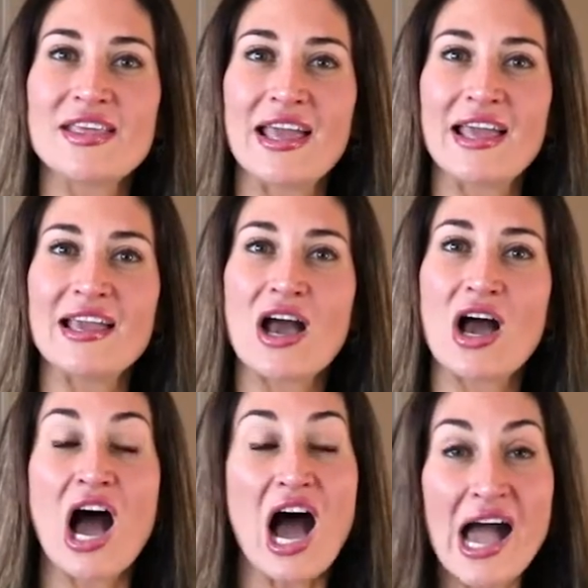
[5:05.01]
they
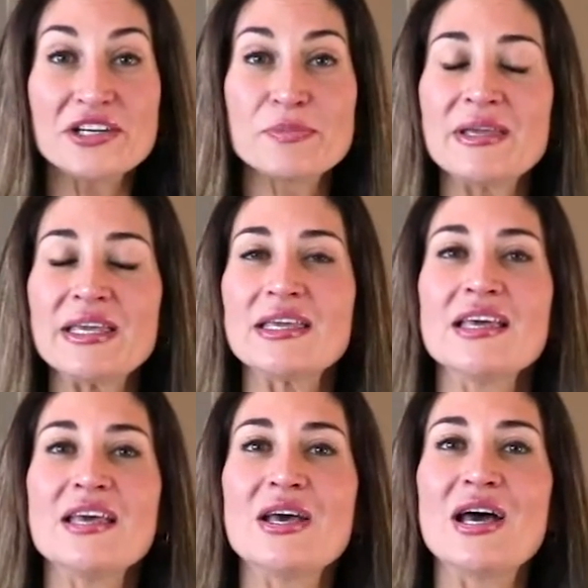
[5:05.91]
hired me
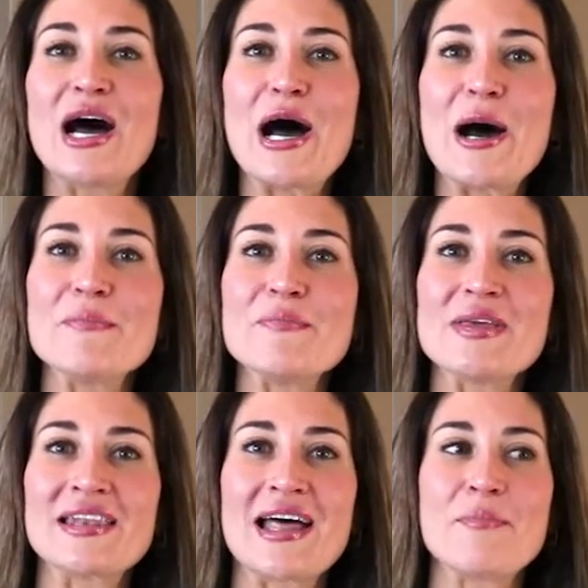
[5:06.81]

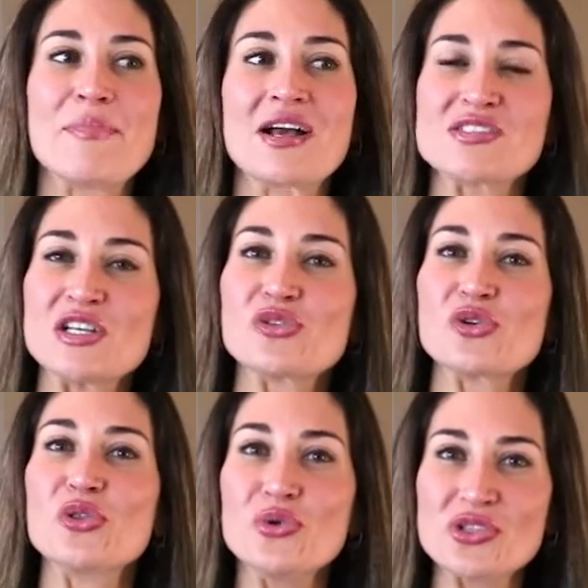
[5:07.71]
because I
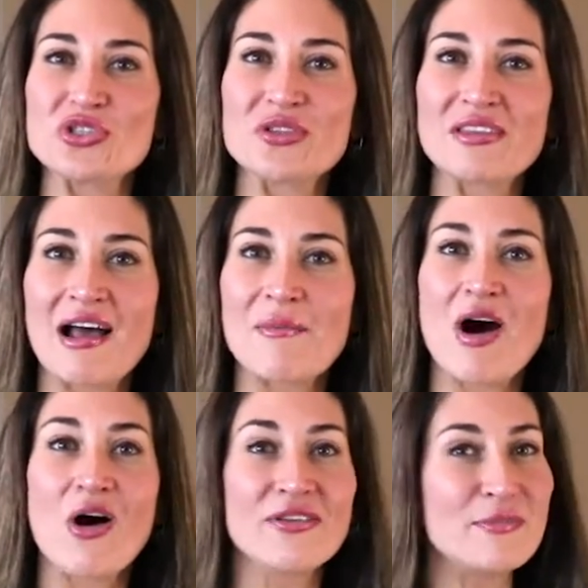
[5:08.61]
introduced to them
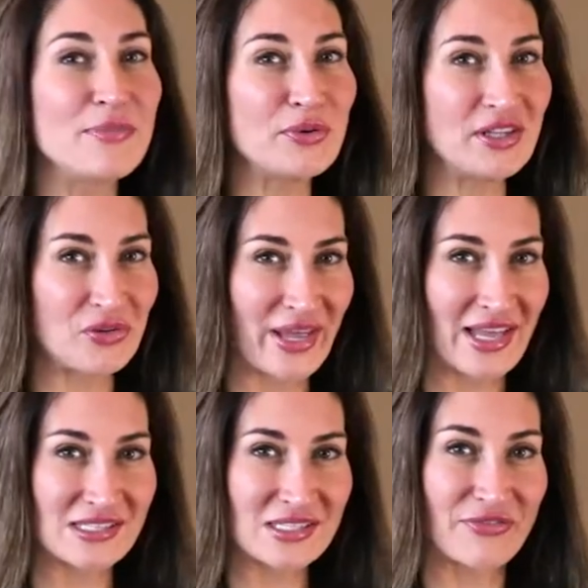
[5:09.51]
all the beauty
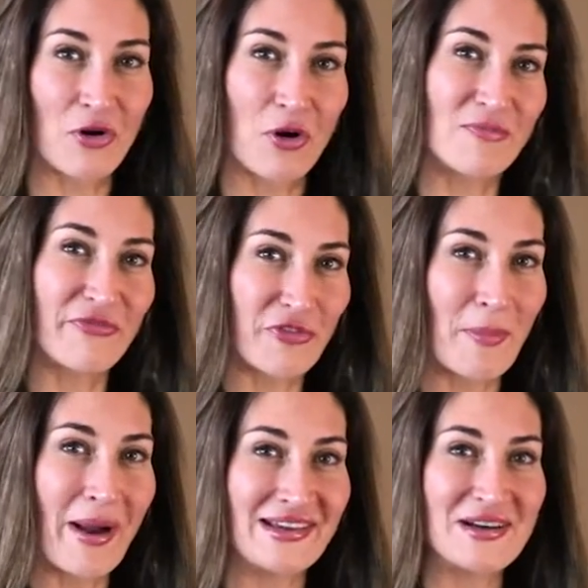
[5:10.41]
trends from
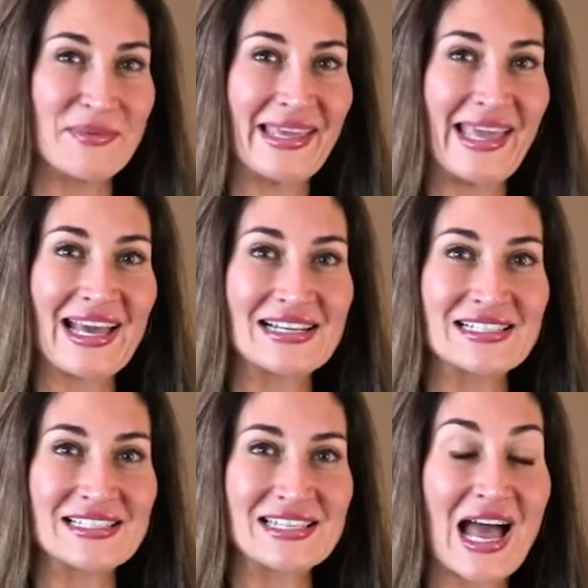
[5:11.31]
Miami,
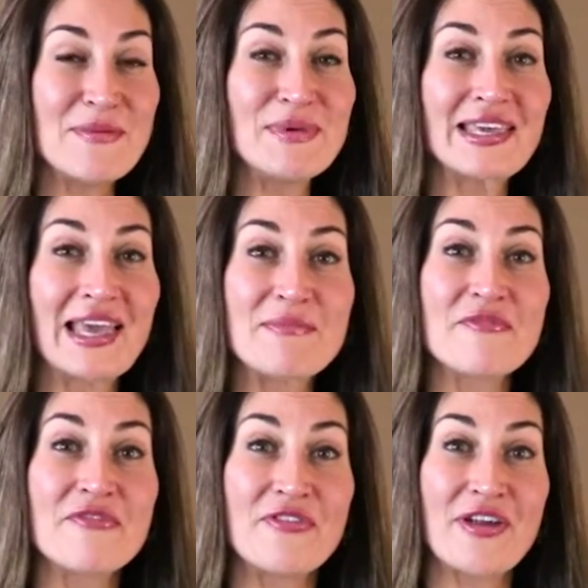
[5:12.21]
and I became
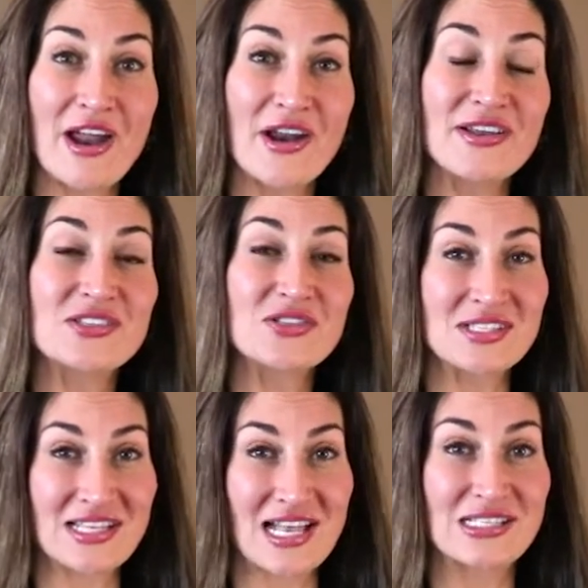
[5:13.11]
very
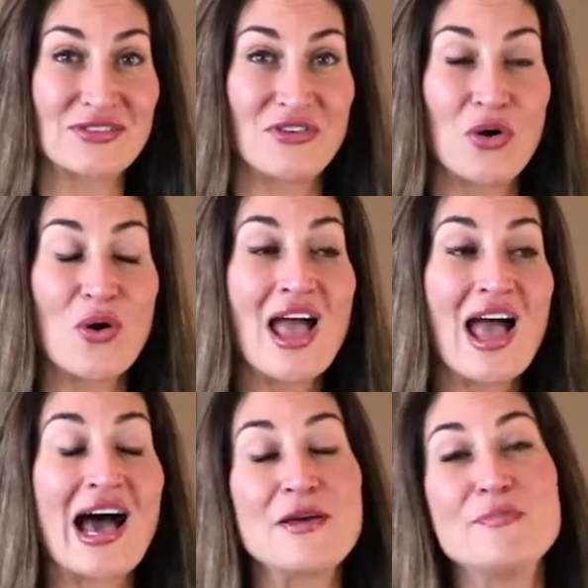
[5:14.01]
successful.
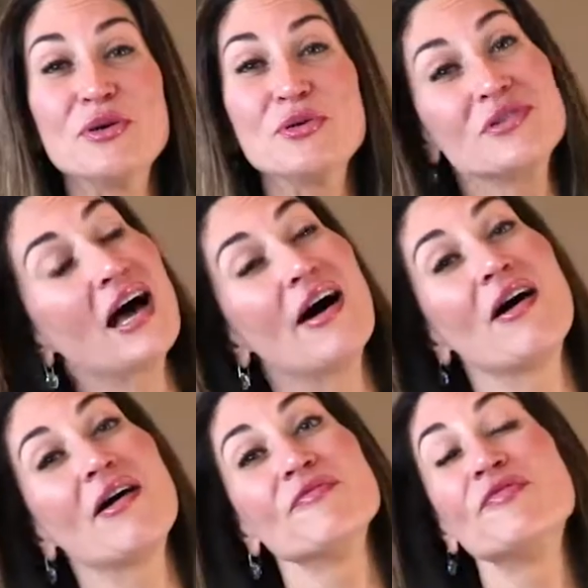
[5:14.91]
I built
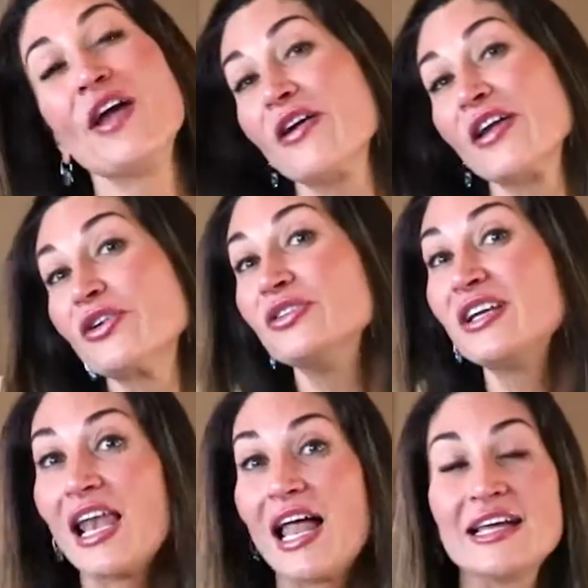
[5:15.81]
a very
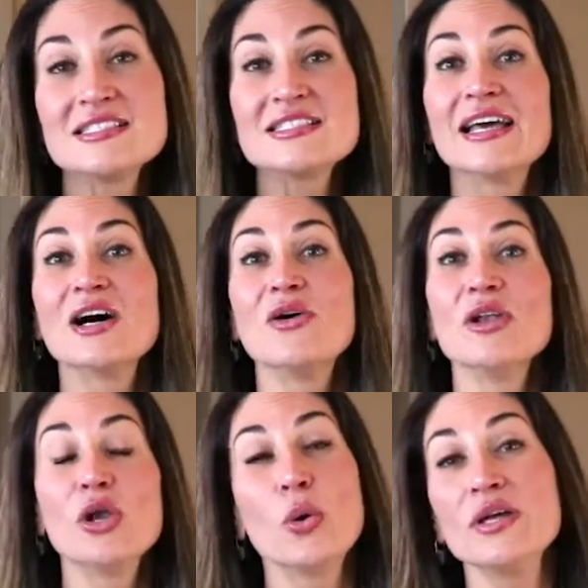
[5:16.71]
good clientele,
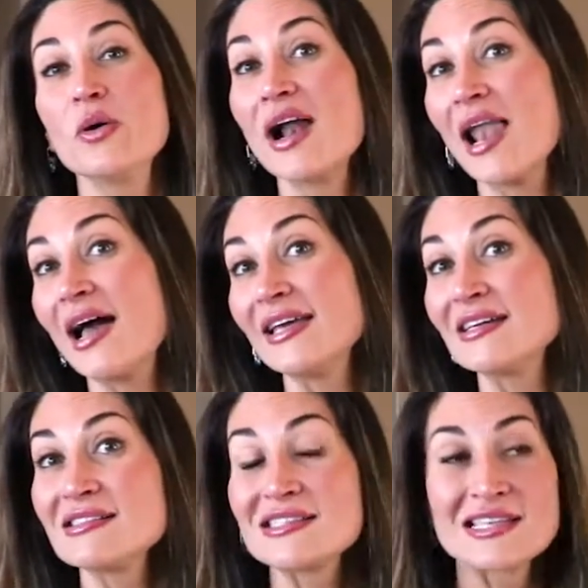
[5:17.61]
loyal
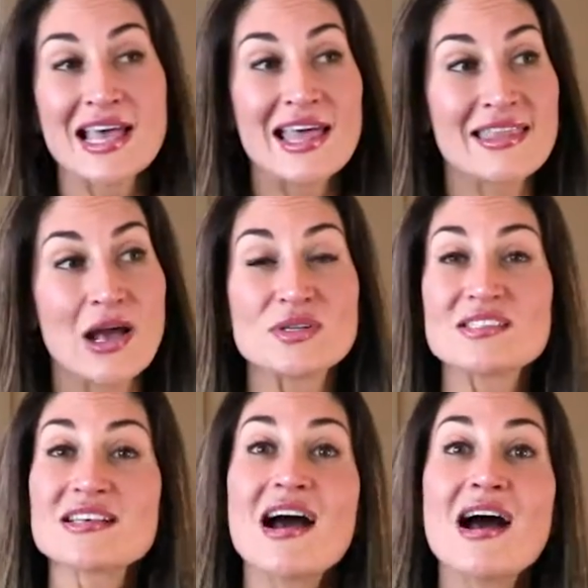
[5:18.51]
clients that
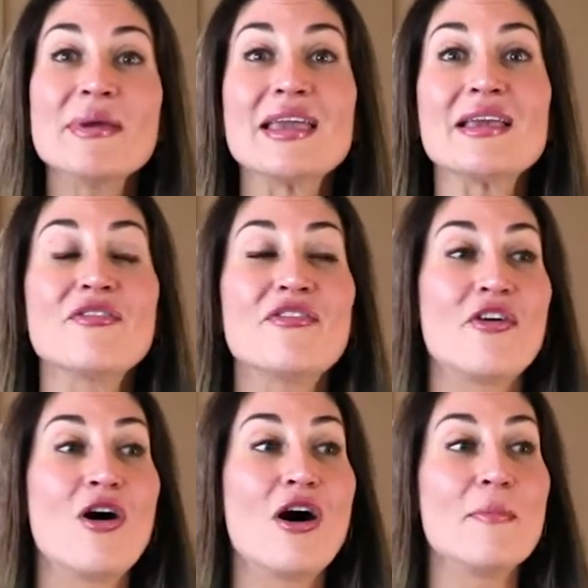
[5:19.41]
was coming
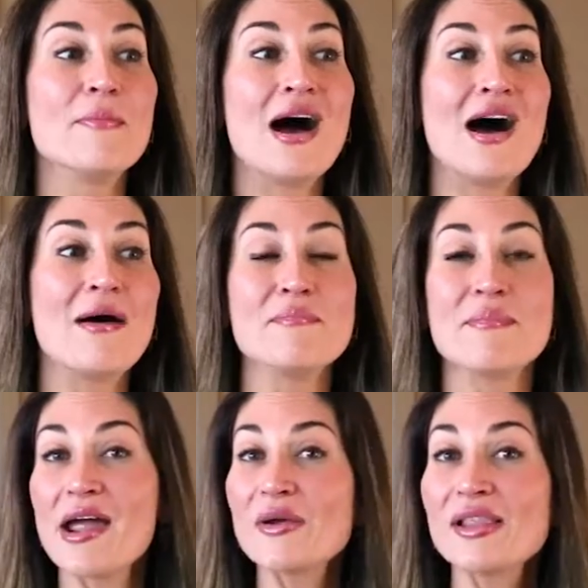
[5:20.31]
from
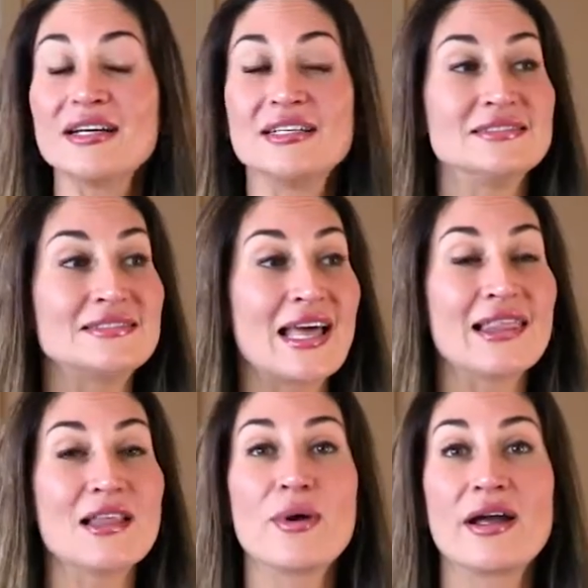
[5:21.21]
Maryland,
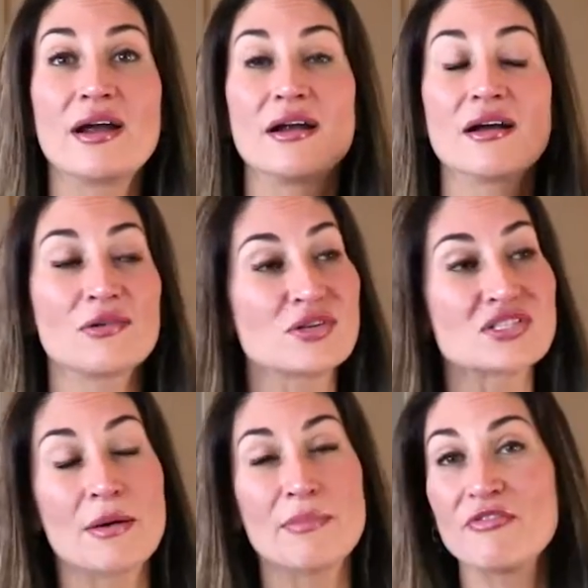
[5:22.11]
Delaware,
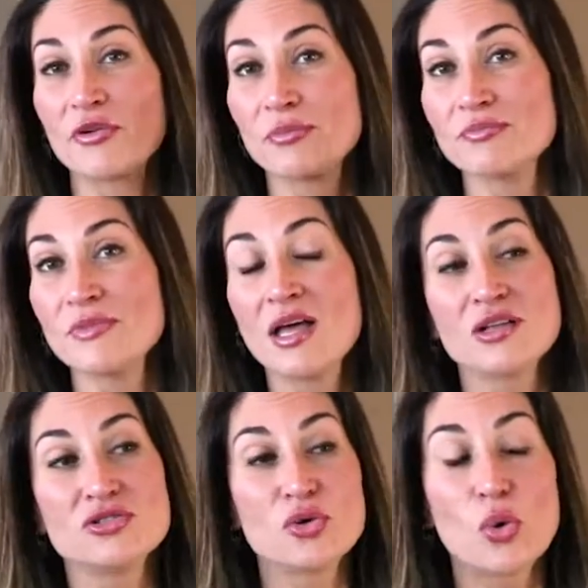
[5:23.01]
was coming from
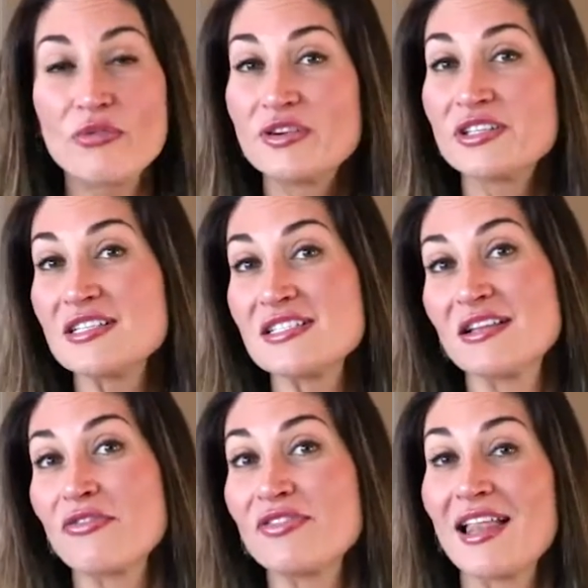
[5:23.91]
Dover, the
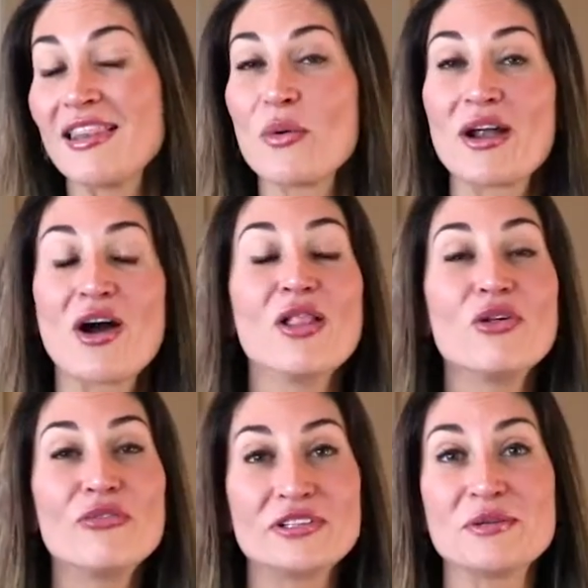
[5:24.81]
state of Delaware,
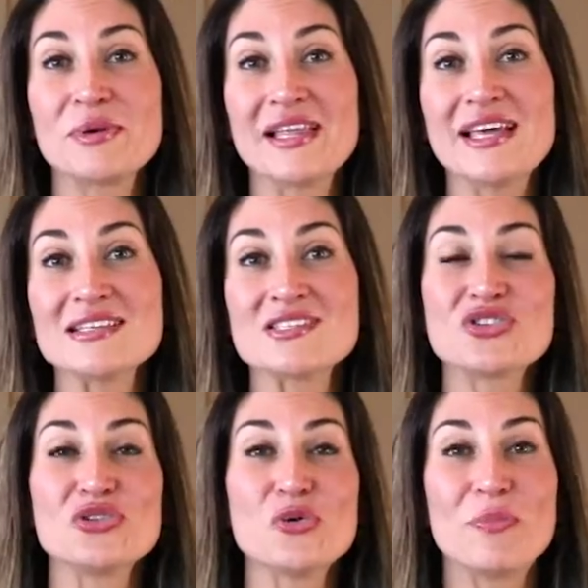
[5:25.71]
all over the
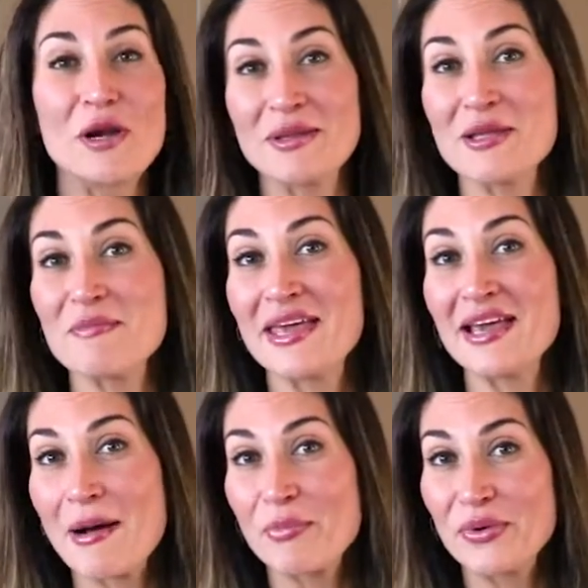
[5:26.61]
place to do permanent
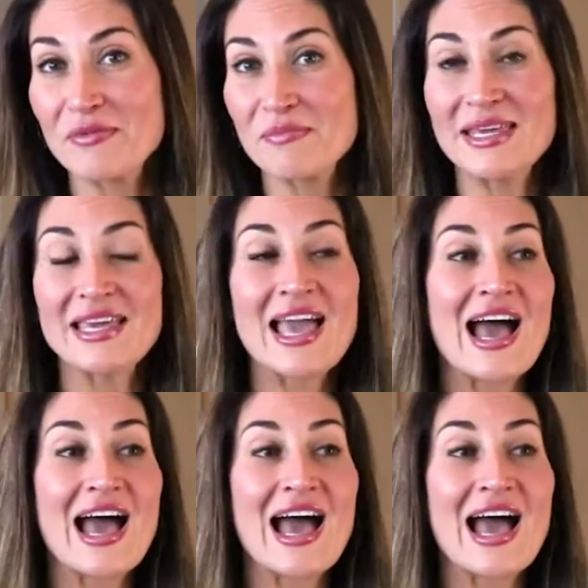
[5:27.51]
makeup with me.